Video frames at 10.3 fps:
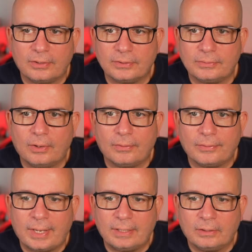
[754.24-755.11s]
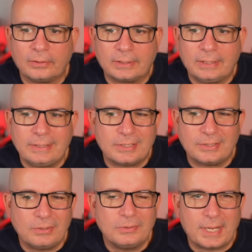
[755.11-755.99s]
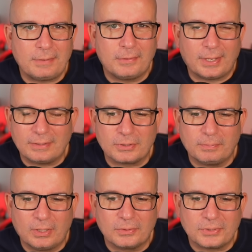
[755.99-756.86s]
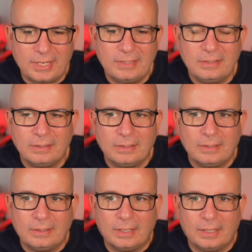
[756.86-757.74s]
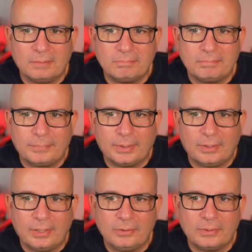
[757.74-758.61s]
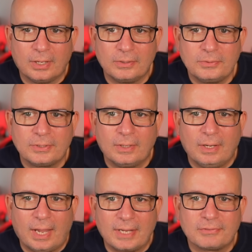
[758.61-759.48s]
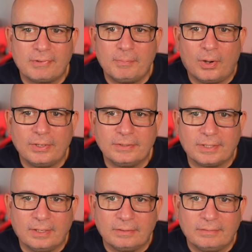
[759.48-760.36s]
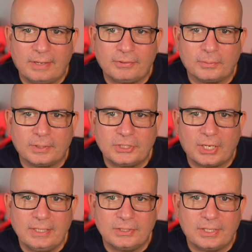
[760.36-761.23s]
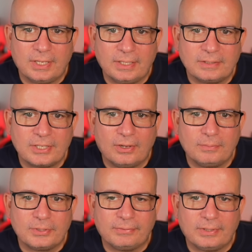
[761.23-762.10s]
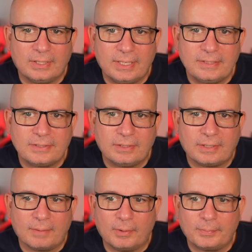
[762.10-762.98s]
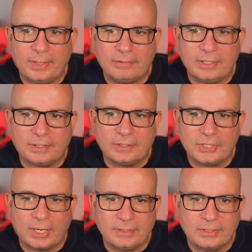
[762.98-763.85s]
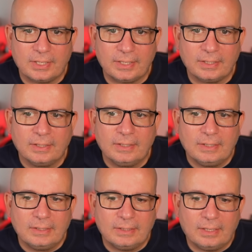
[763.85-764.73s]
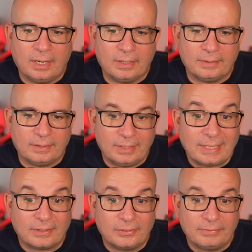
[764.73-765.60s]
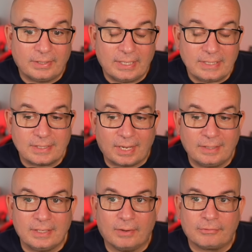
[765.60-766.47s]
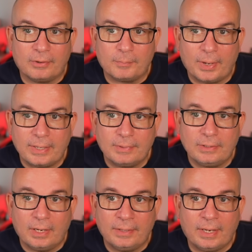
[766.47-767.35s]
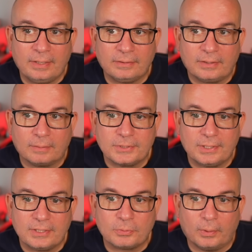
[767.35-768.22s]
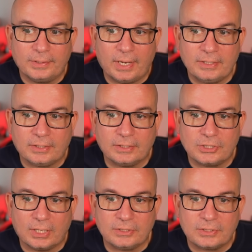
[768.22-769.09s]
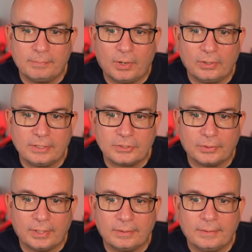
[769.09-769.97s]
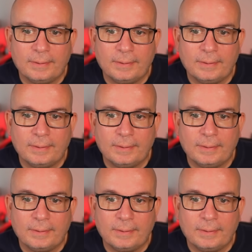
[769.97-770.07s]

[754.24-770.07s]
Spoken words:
you're not that likely to do 10,000 miles in. But who knows. As a reminder, if you want to change the terms of your lease, you come up here and you can change the length of the lease and the upfront payment, and then come to this one and you can change the mileage on it.